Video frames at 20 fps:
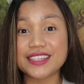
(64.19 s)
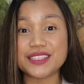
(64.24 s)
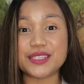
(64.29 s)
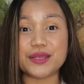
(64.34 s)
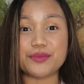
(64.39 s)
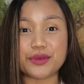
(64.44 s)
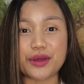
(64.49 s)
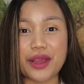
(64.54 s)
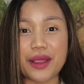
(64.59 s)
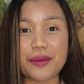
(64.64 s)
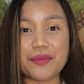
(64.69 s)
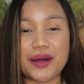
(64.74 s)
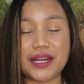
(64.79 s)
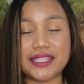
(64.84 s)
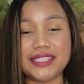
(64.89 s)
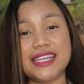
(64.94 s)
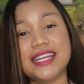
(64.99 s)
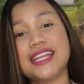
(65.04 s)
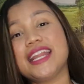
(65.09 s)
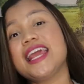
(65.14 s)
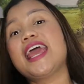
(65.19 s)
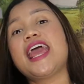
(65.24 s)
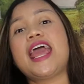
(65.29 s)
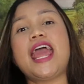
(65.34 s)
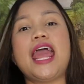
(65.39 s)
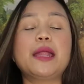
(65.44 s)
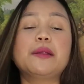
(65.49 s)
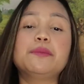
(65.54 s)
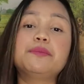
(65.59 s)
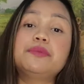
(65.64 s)
the subscribe button
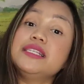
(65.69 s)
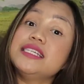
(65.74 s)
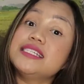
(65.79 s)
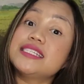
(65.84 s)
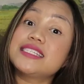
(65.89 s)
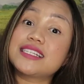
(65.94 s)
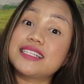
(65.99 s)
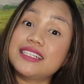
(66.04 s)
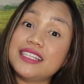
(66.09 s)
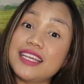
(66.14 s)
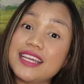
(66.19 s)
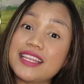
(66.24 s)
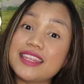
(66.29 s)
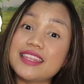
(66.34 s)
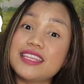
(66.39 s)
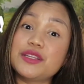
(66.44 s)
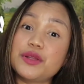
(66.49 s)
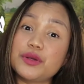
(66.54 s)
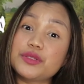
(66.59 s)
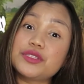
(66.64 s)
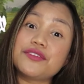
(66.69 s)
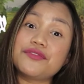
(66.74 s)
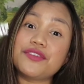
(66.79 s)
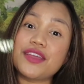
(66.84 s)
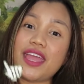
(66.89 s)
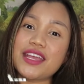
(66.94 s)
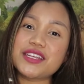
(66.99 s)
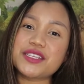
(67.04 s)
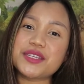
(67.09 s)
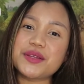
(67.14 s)
and please click the
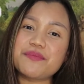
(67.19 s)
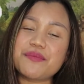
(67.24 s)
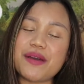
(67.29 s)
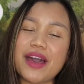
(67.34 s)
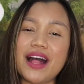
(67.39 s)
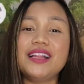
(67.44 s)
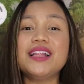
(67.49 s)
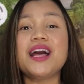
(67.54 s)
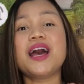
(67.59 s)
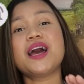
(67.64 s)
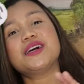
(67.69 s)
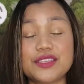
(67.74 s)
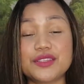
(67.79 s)
notification bell